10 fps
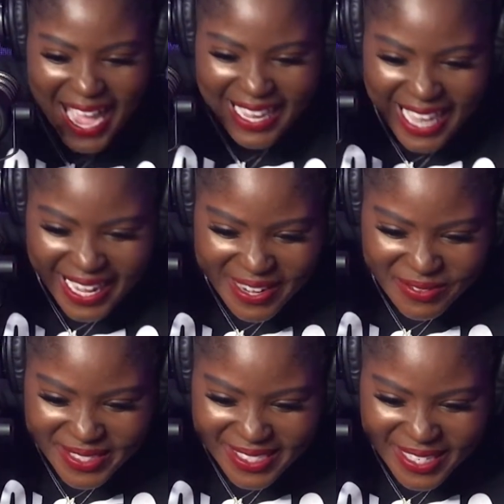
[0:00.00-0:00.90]
I got
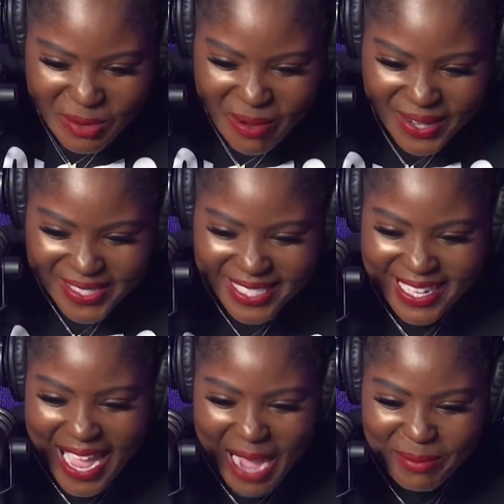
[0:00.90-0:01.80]
every single
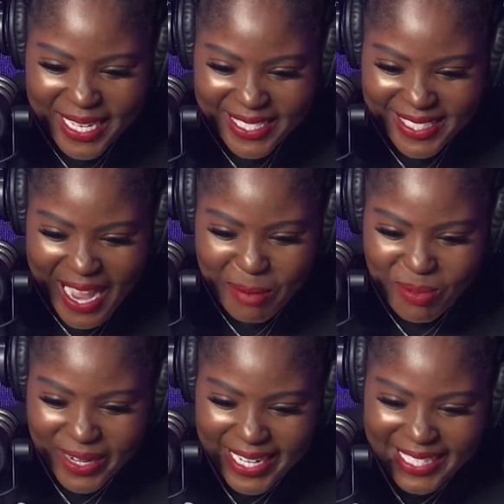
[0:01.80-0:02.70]
person. I'm gonna hit
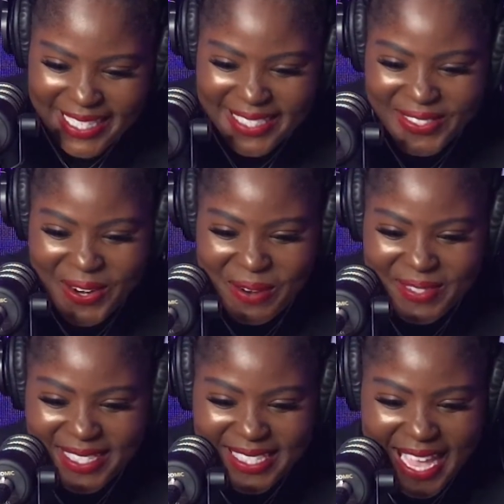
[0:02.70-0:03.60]
y'all. Brandy,
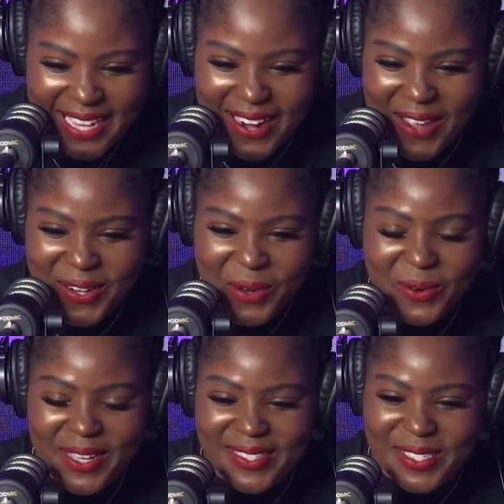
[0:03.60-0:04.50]
Jarvis, Taylor. I don't know
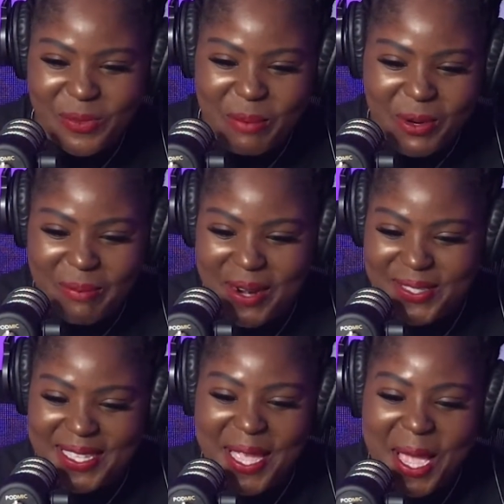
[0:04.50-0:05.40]
who else is. One more
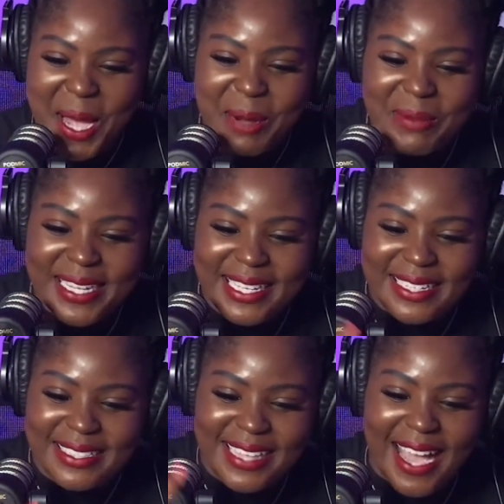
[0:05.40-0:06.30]
person,
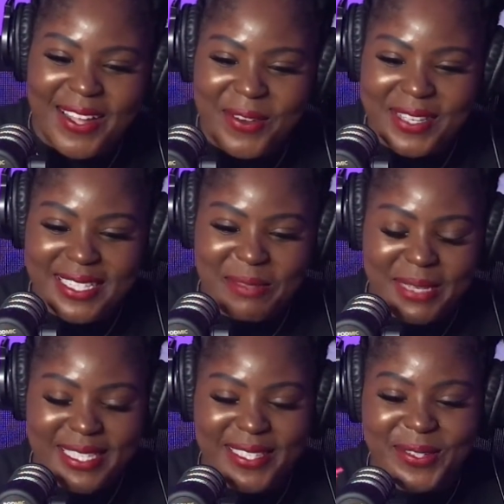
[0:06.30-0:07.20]
but y'all go get
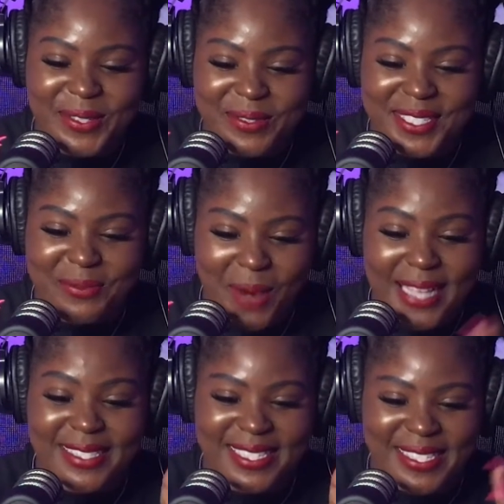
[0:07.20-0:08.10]
some exclusive
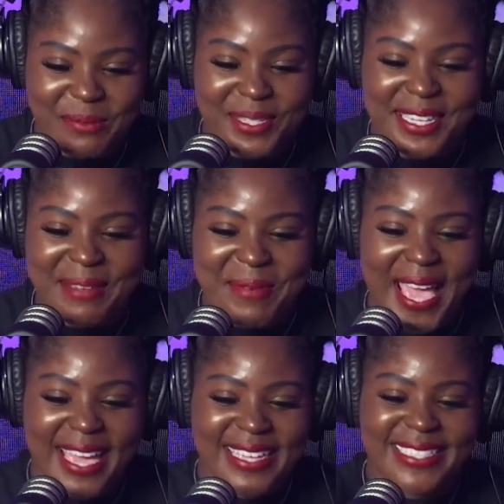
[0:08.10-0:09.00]
rights to some shit,
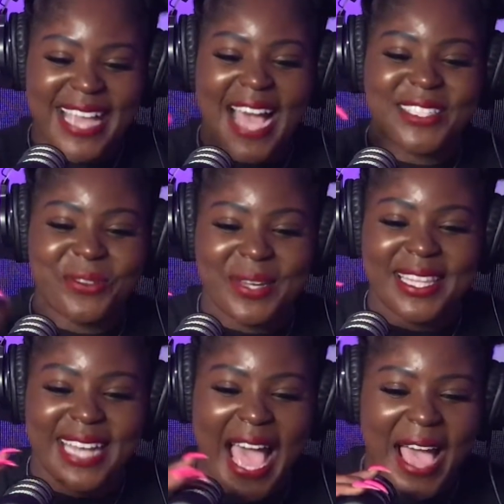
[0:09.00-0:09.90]
man, because y'all
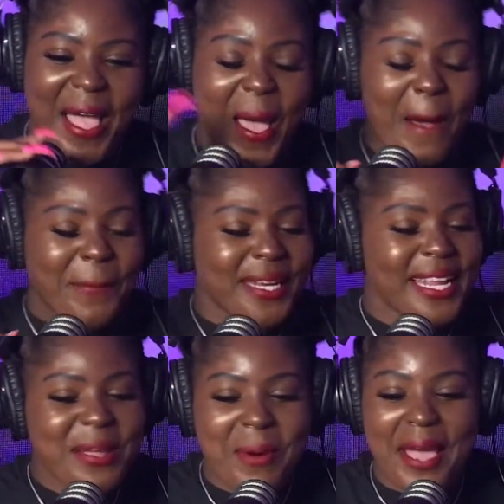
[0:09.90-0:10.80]
joined the live. But
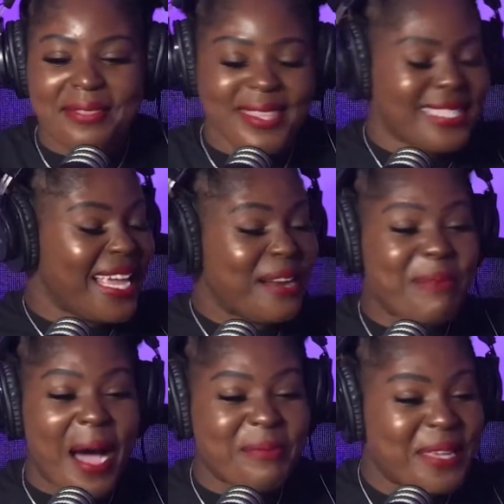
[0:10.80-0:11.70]
anyway, this ain't
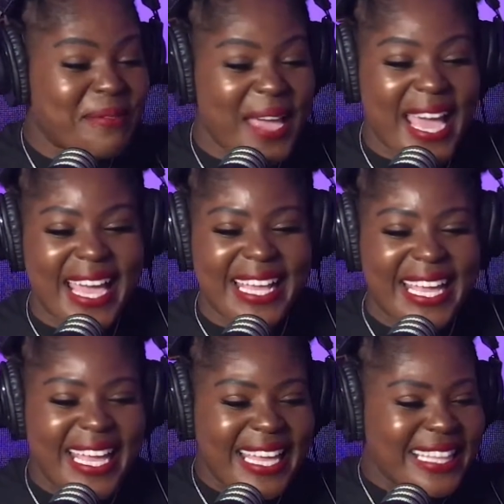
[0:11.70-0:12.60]
about me, man.
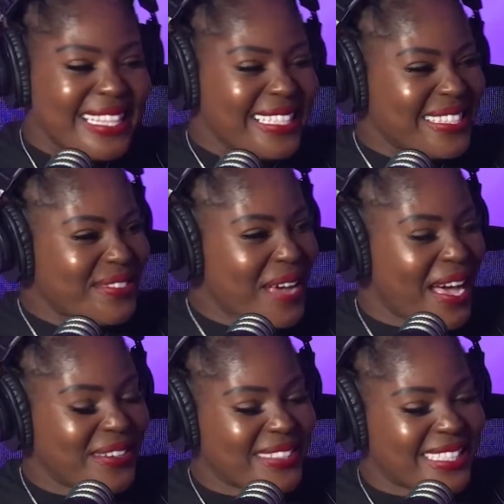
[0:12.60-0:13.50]
Okay. Keep
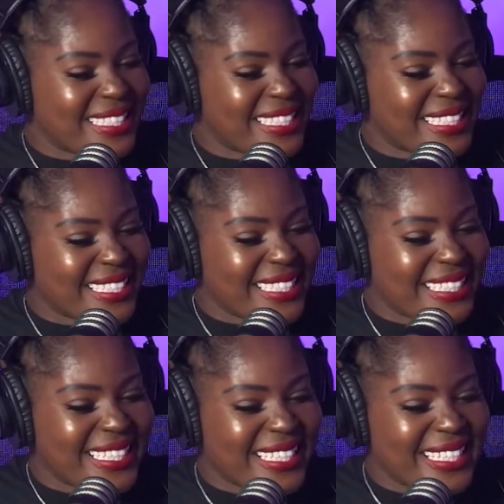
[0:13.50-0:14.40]
going. No, it is. It
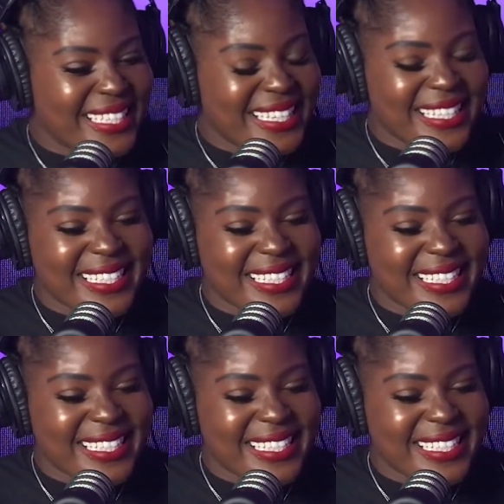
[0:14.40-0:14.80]
kind of is. That's